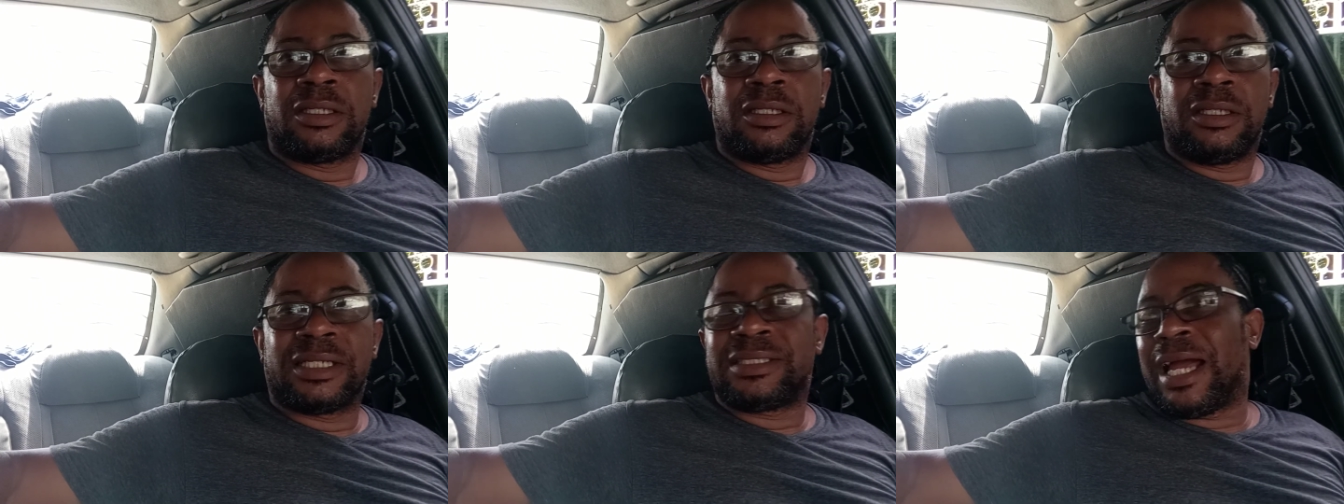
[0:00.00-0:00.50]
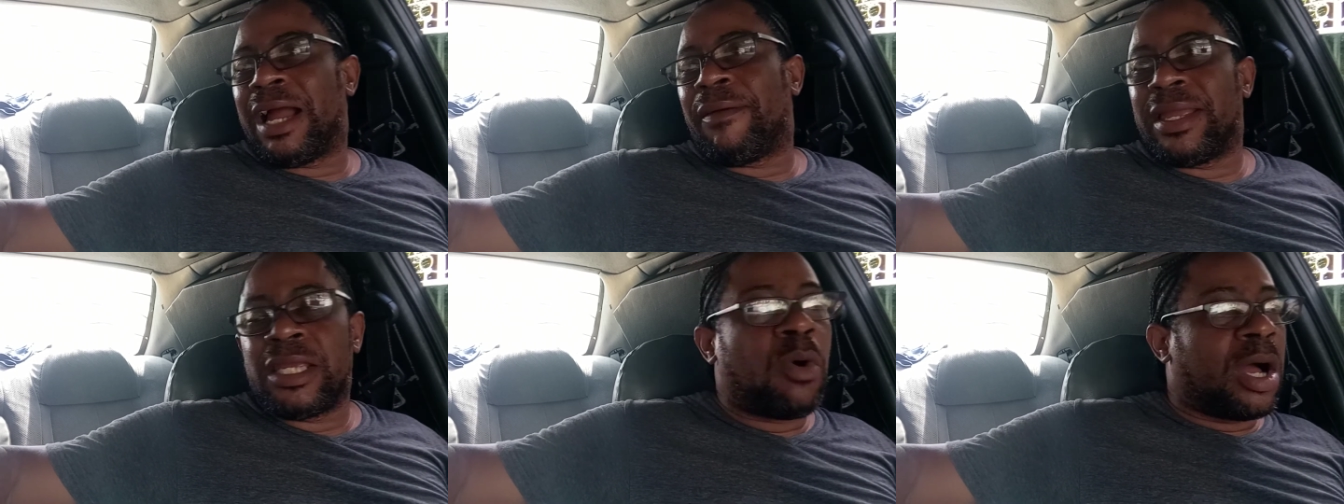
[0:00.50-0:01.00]
You say, alright,
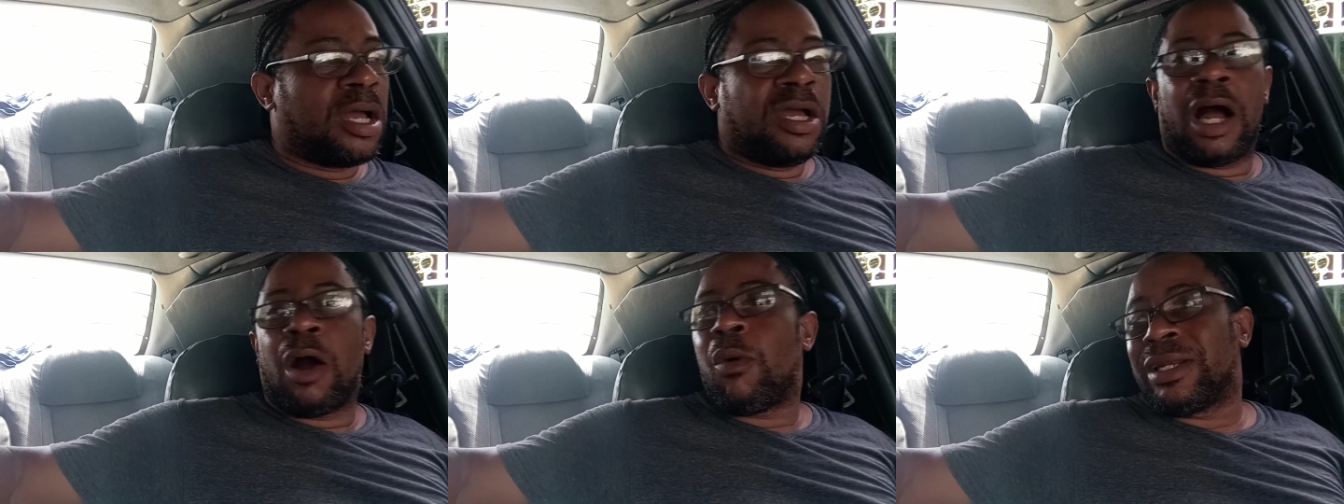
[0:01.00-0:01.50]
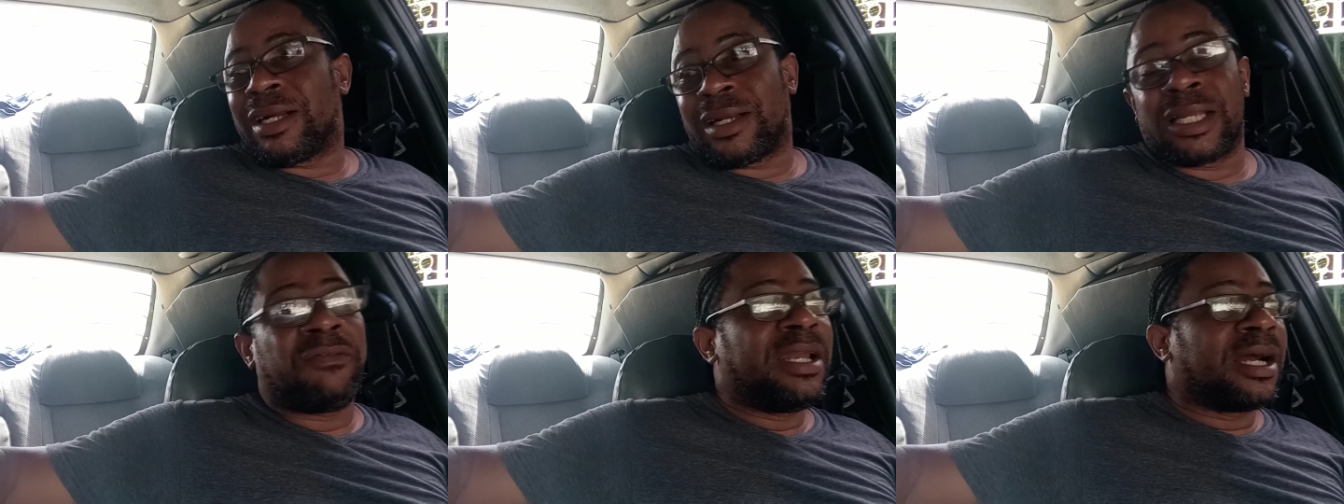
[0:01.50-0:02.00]
here what? At 1 o'clock you
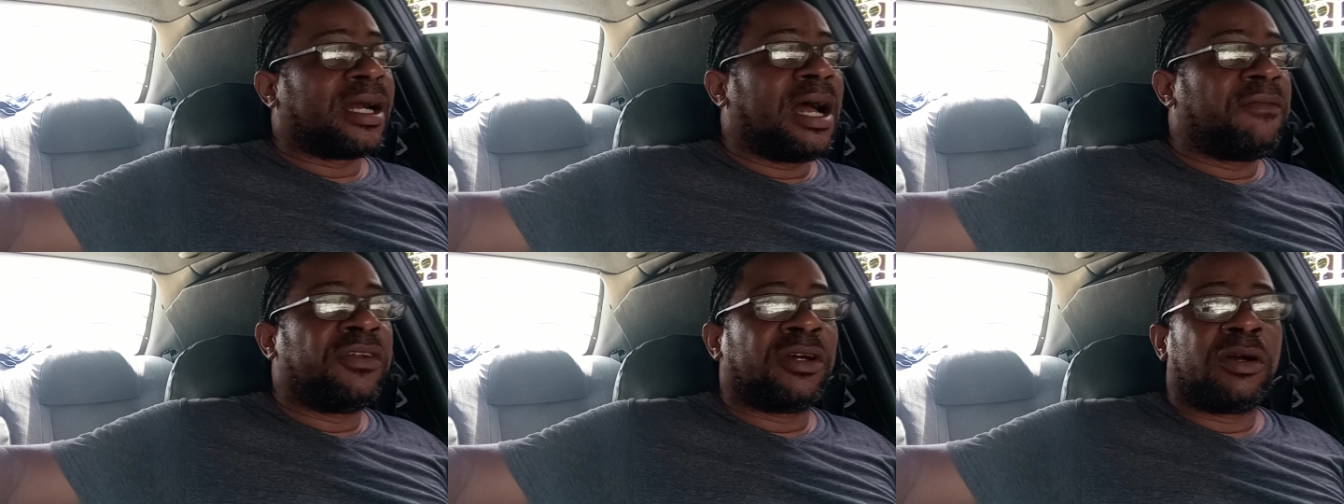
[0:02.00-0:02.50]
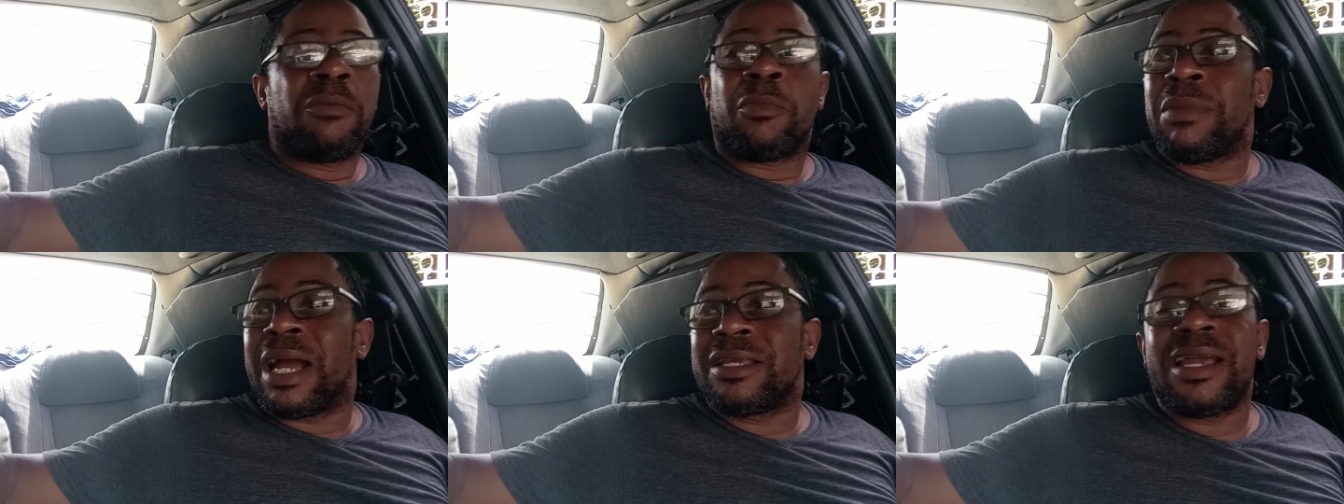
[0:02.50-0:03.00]
have a lock off, you know, but
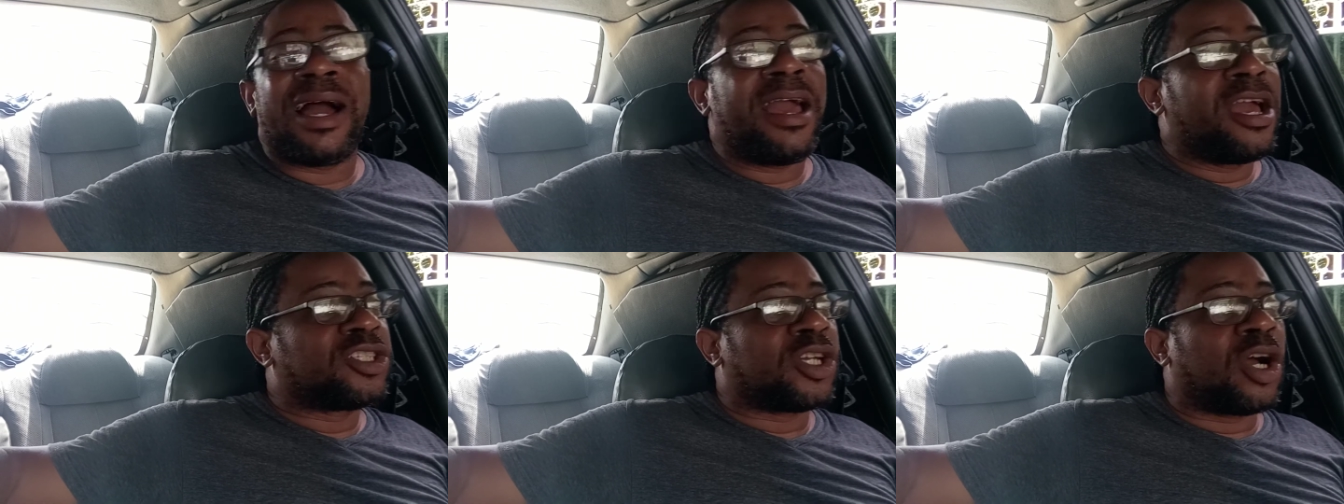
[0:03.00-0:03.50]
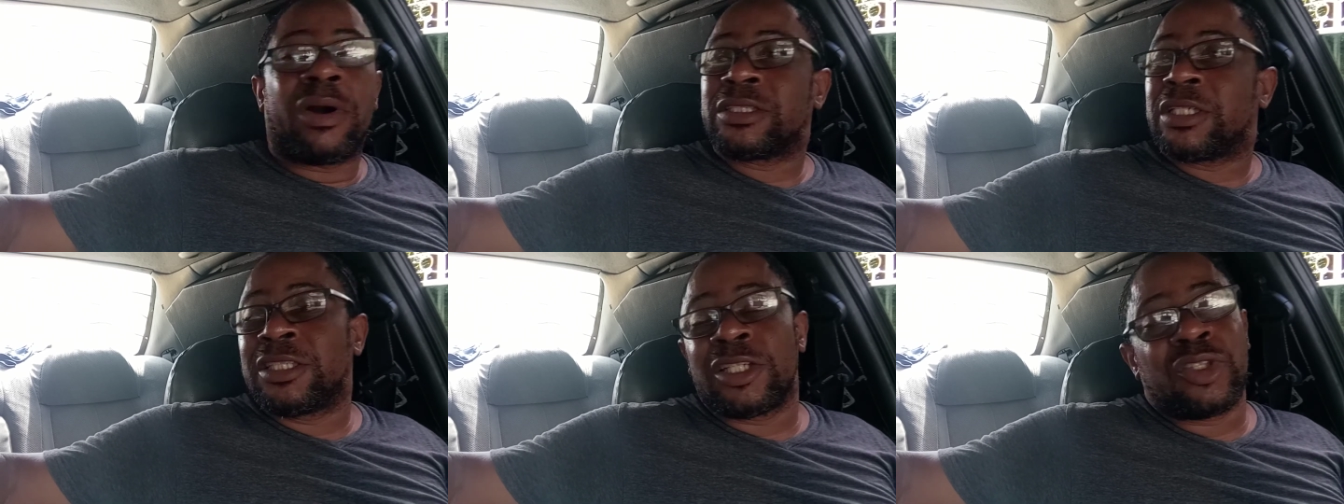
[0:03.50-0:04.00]
me I give you an extra hour.
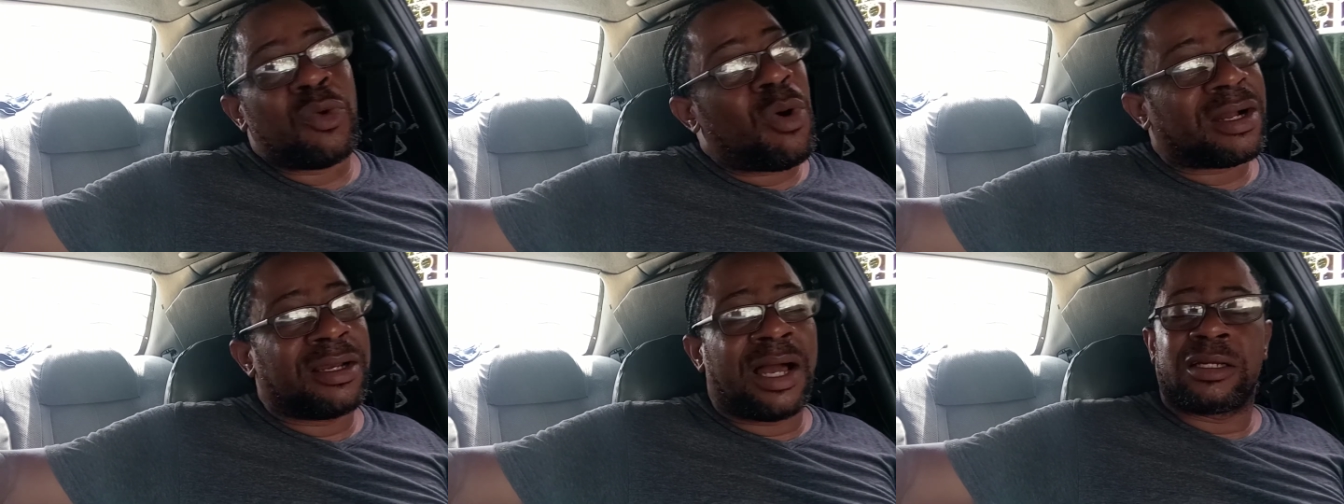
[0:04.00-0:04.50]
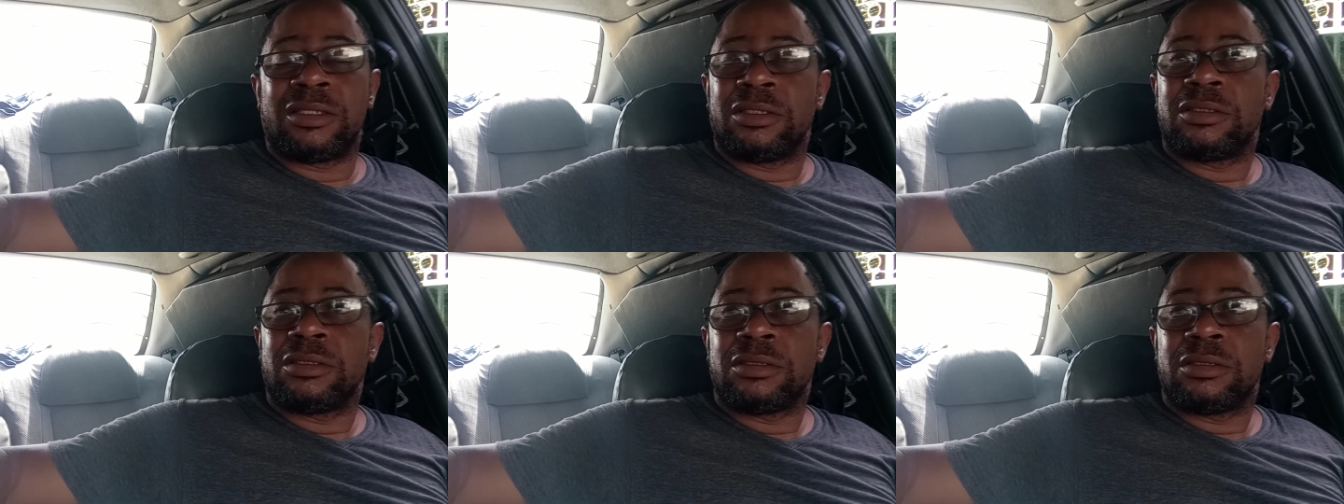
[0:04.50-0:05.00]
So you say 2 o'clock,
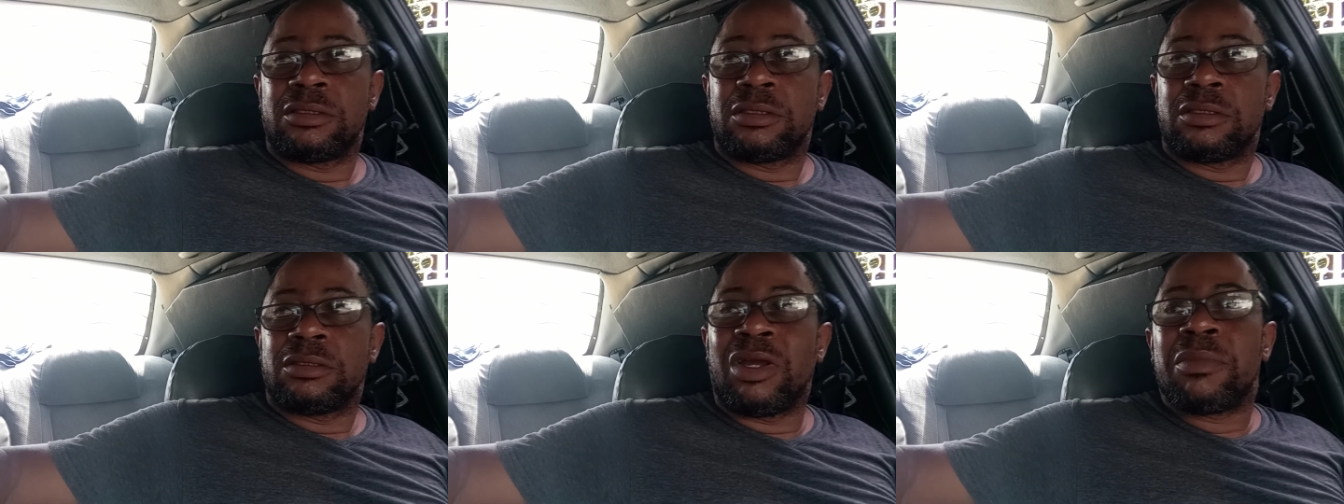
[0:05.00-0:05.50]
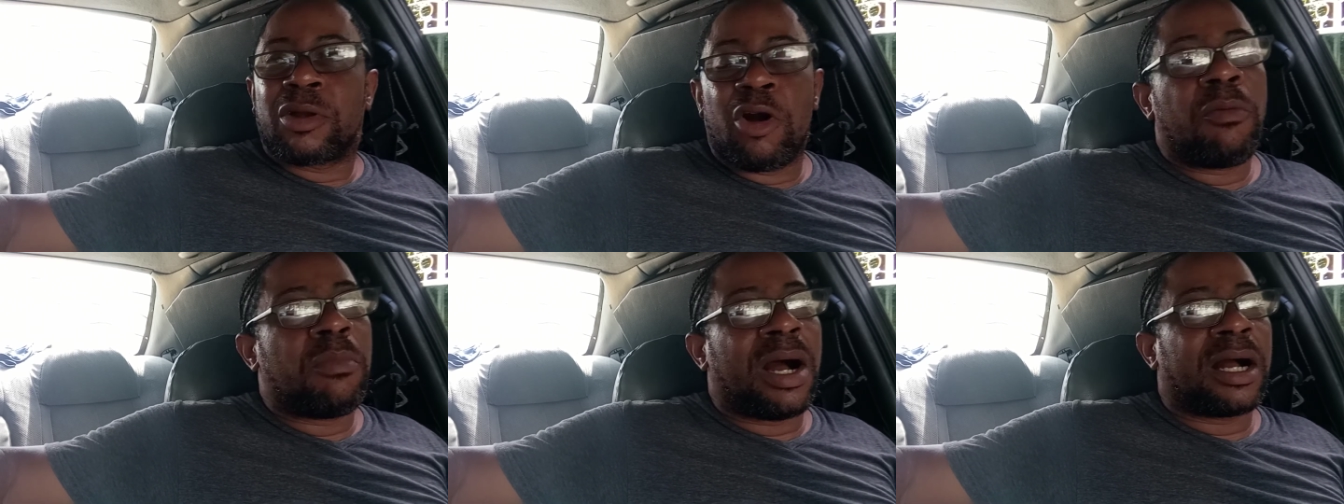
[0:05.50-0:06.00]
when we
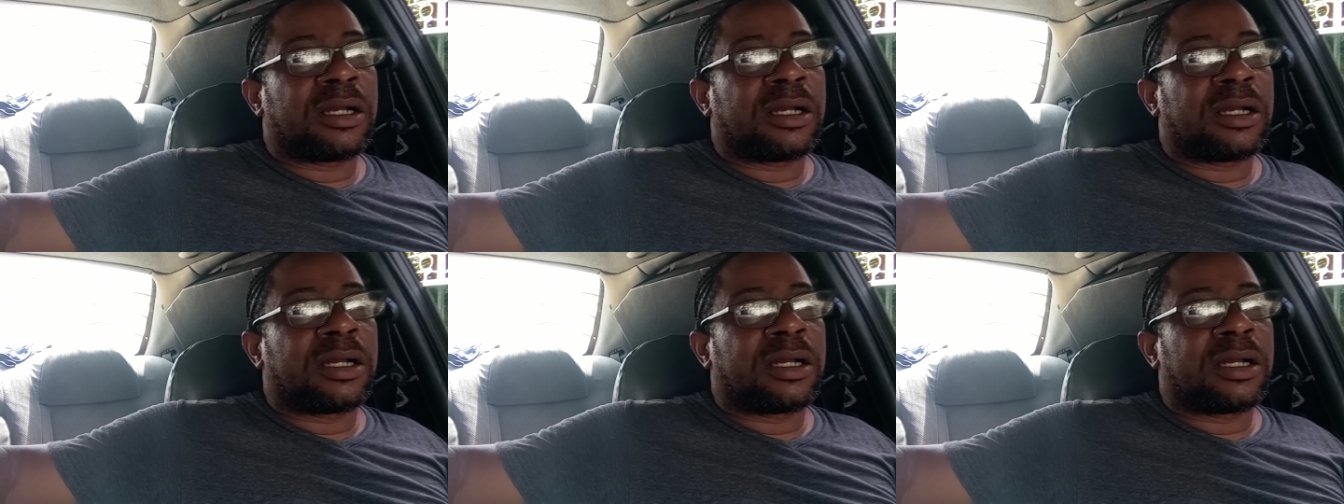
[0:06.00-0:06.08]
come back,